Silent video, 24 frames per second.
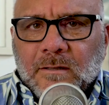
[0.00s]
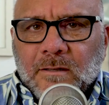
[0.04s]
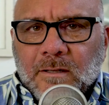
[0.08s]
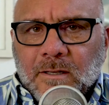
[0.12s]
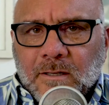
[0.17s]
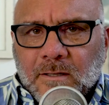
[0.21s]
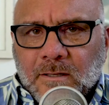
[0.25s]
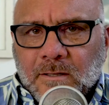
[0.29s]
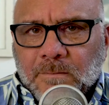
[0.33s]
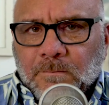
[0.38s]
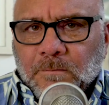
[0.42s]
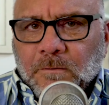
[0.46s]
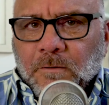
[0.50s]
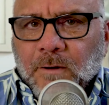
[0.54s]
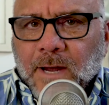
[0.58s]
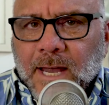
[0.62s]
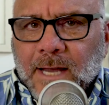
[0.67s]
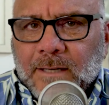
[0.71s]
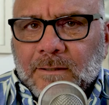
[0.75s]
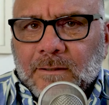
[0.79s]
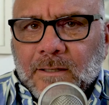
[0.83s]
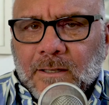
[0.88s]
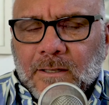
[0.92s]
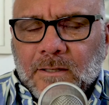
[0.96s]
this
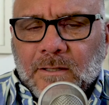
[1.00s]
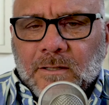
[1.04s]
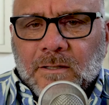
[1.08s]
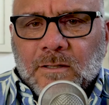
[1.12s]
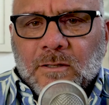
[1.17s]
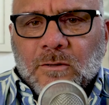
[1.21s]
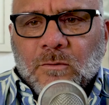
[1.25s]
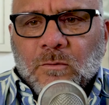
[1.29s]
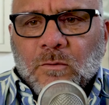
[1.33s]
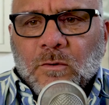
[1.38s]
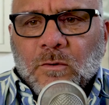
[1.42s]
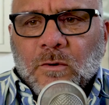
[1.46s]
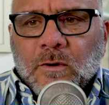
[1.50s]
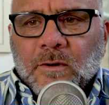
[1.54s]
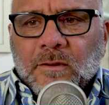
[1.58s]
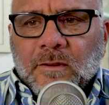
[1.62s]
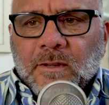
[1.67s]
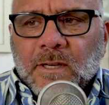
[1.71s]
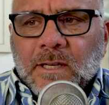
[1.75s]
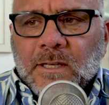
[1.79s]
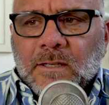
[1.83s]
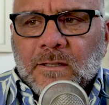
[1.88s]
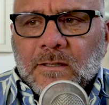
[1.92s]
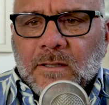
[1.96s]
practice toward
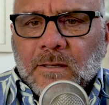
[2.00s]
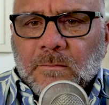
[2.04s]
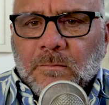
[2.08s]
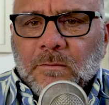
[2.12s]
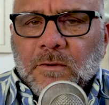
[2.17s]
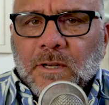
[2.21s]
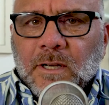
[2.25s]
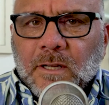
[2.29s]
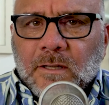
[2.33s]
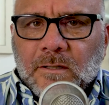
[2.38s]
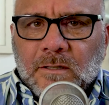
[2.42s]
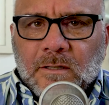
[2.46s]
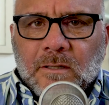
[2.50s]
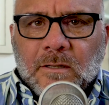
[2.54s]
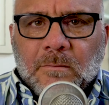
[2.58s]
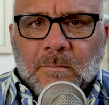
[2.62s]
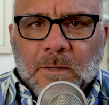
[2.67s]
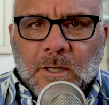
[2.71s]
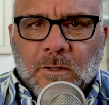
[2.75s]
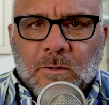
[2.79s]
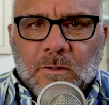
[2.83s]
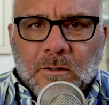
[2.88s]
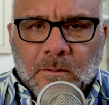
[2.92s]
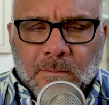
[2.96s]
things that bring us the
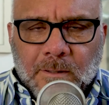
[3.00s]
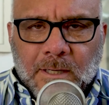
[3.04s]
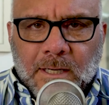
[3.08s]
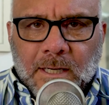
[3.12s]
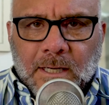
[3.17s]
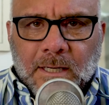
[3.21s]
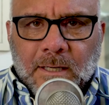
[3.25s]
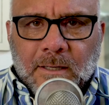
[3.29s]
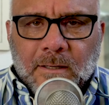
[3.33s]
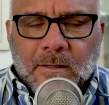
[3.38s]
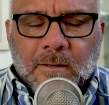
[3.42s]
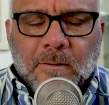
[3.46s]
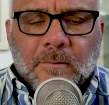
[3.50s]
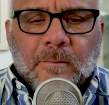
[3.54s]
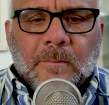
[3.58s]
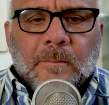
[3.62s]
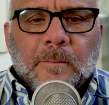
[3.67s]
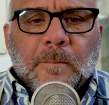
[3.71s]
most pain.